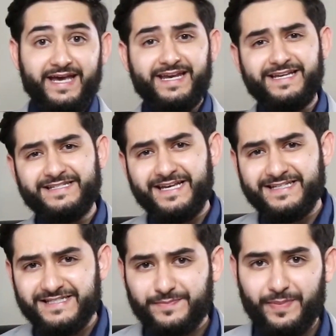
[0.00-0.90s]
It is
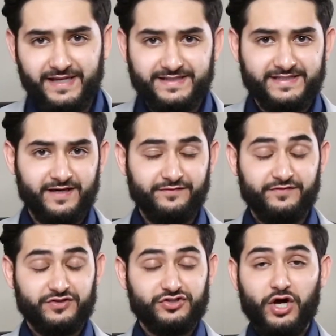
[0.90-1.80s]
expensive,
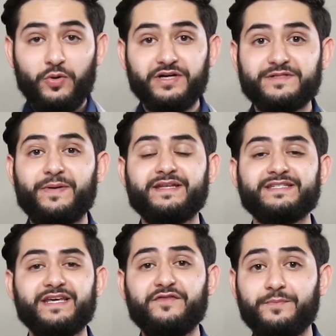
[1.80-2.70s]
so
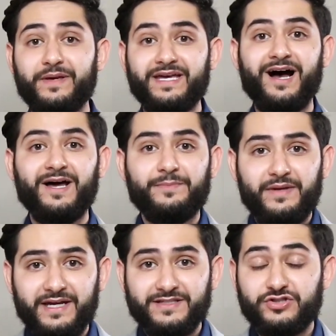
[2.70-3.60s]
expensive beyond
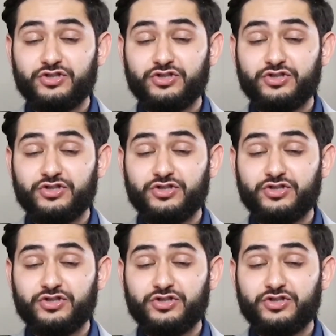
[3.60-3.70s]
means,